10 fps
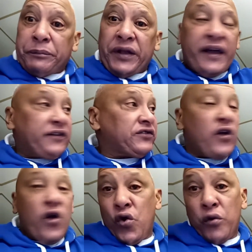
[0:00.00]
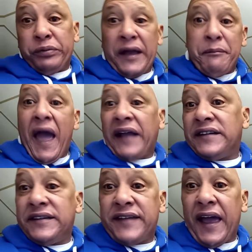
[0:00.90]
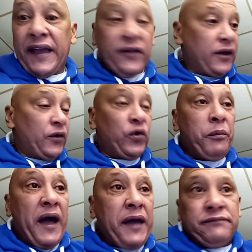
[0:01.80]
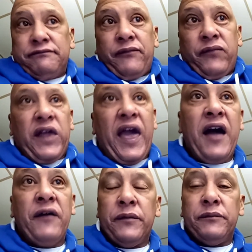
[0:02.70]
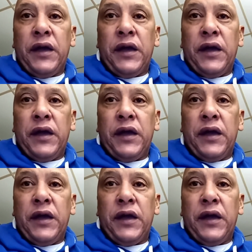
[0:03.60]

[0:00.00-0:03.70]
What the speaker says: players who played back in the day who might have